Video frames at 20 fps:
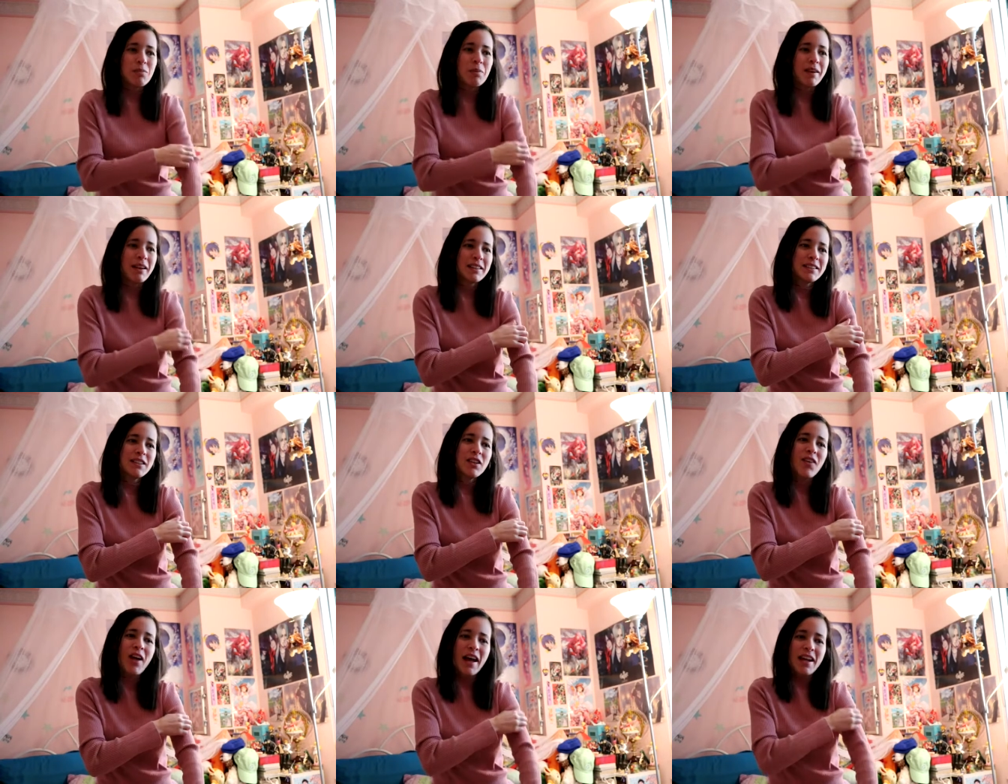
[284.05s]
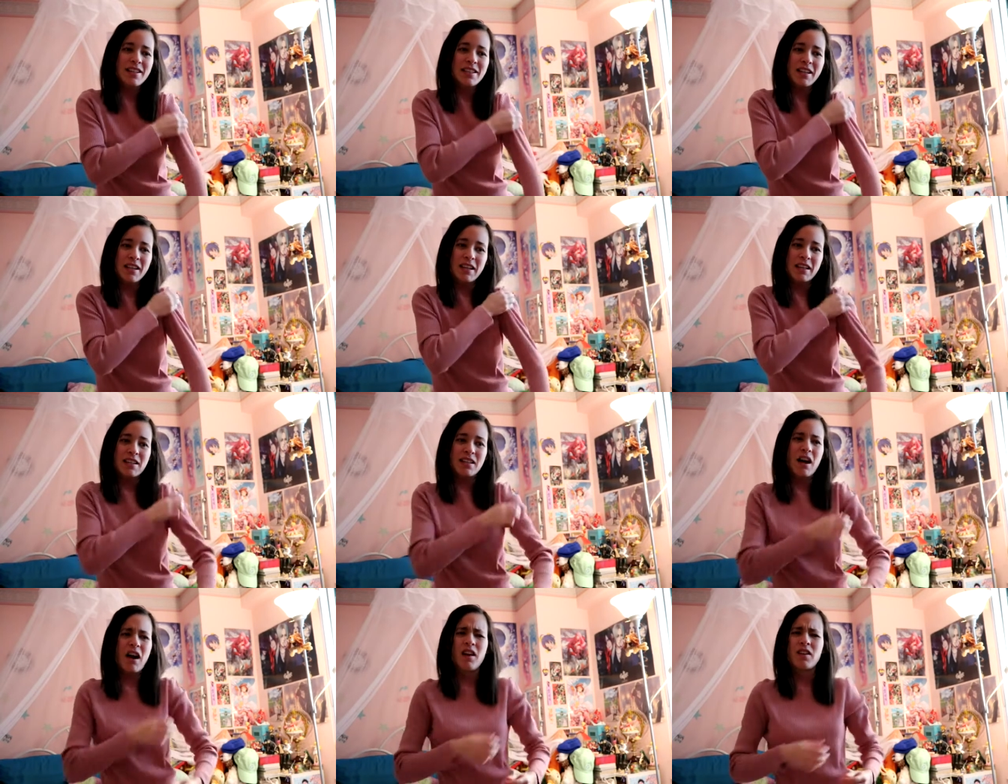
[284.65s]
but it still
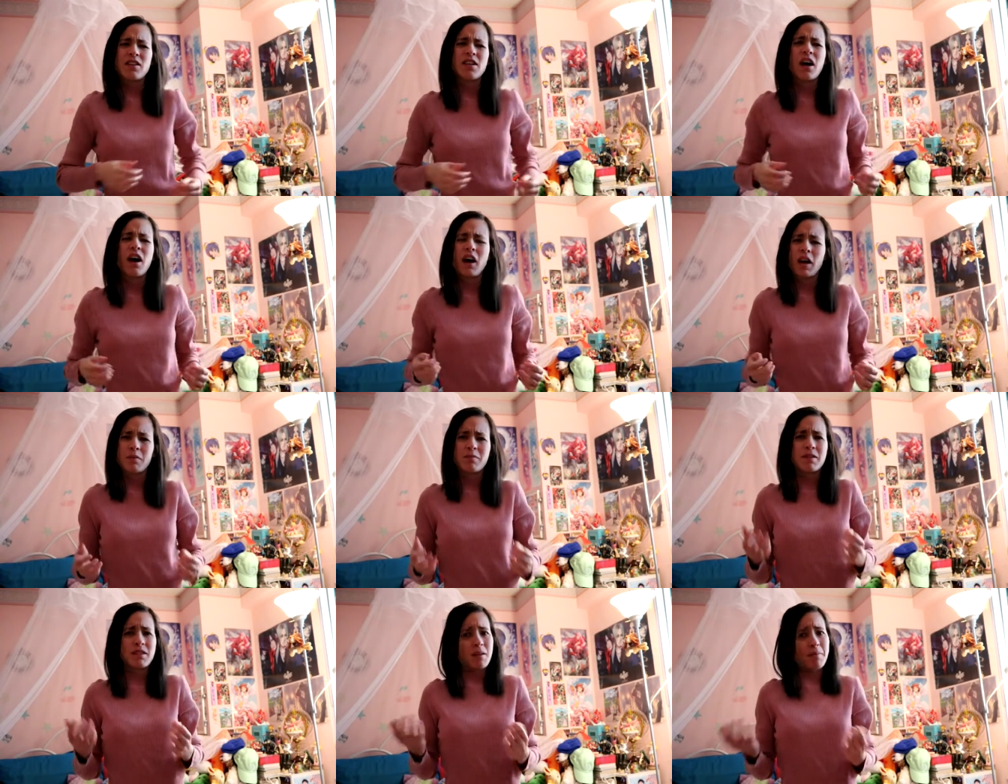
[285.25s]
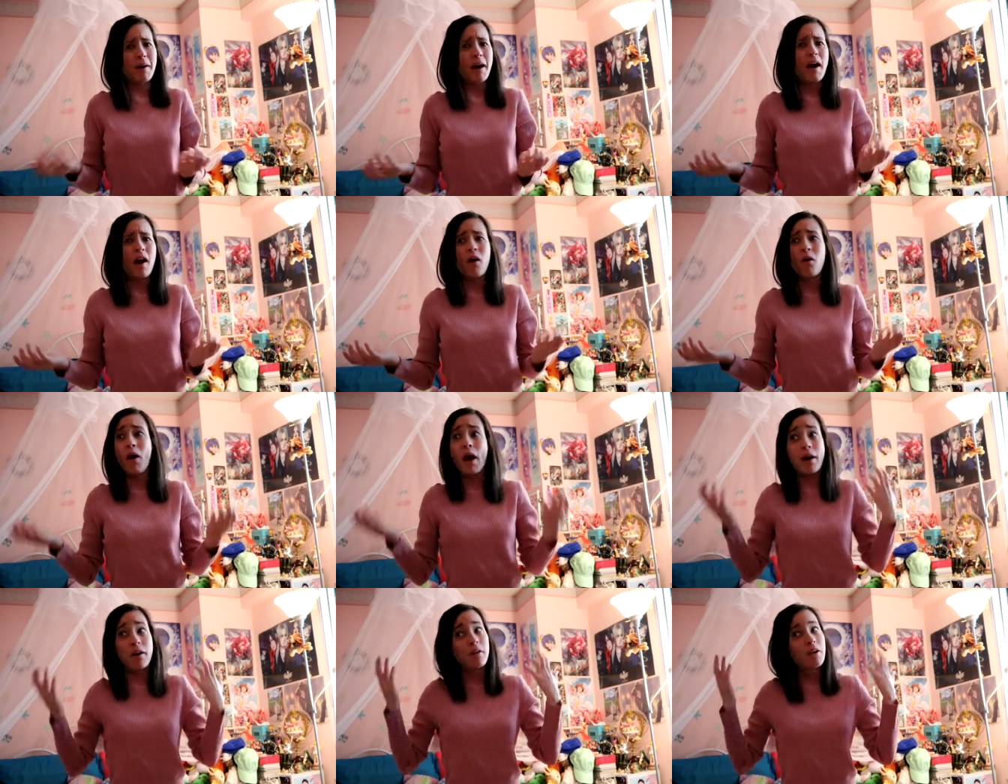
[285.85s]
ended on time somehow.
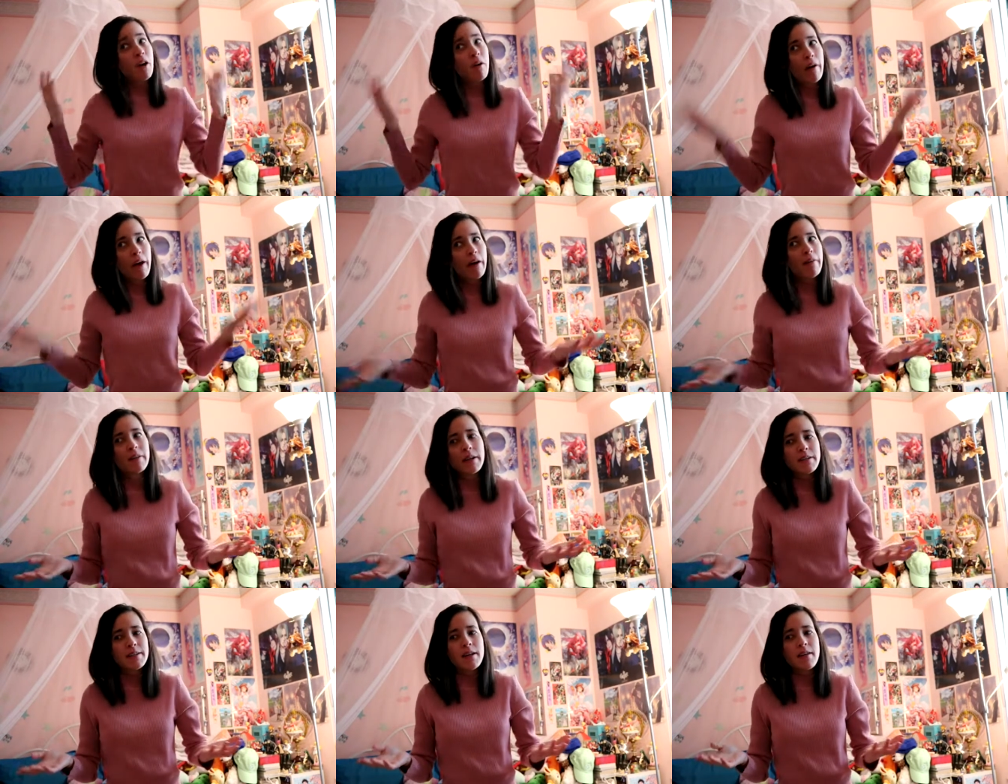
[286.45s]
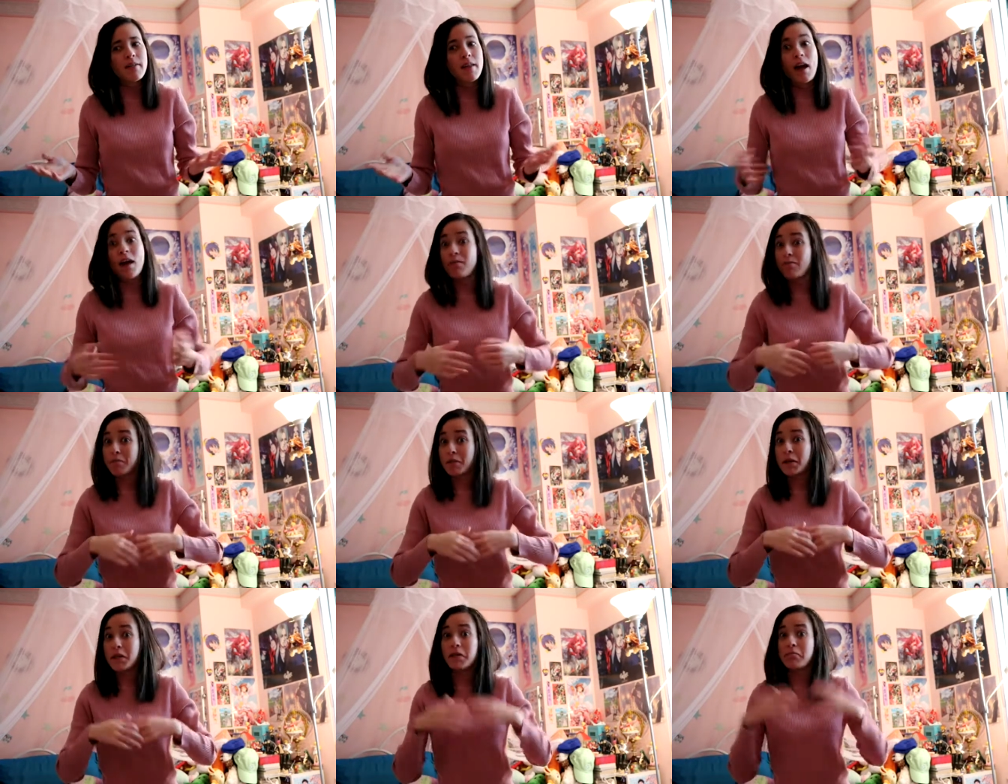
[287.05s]
I don't know how they did that,
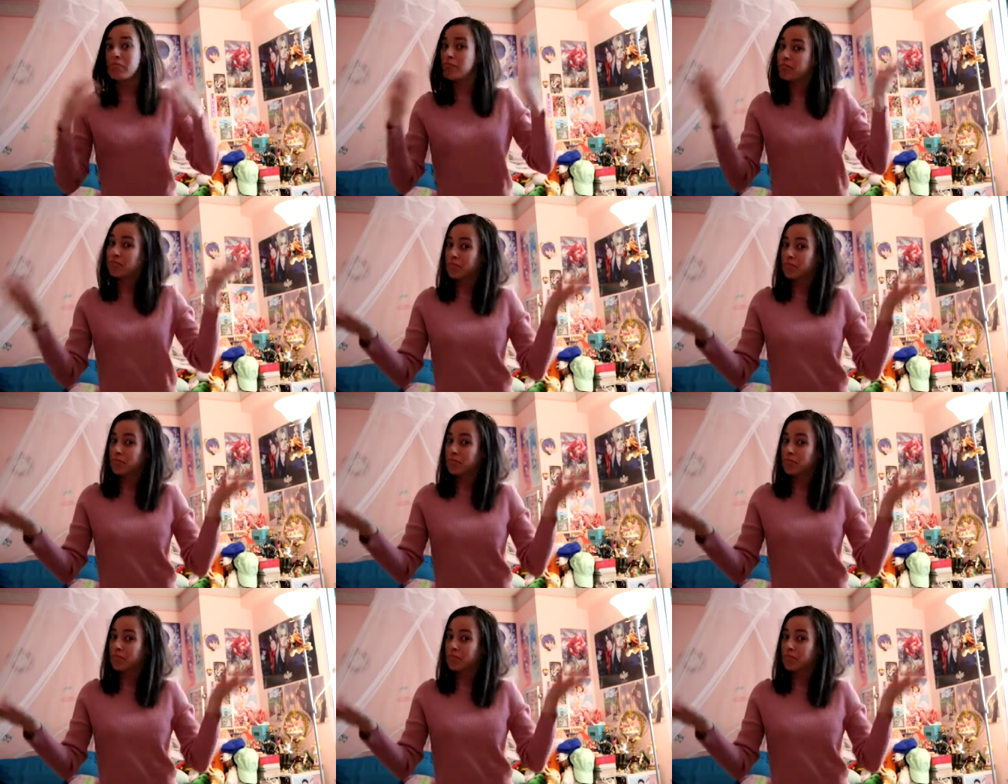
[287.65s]
but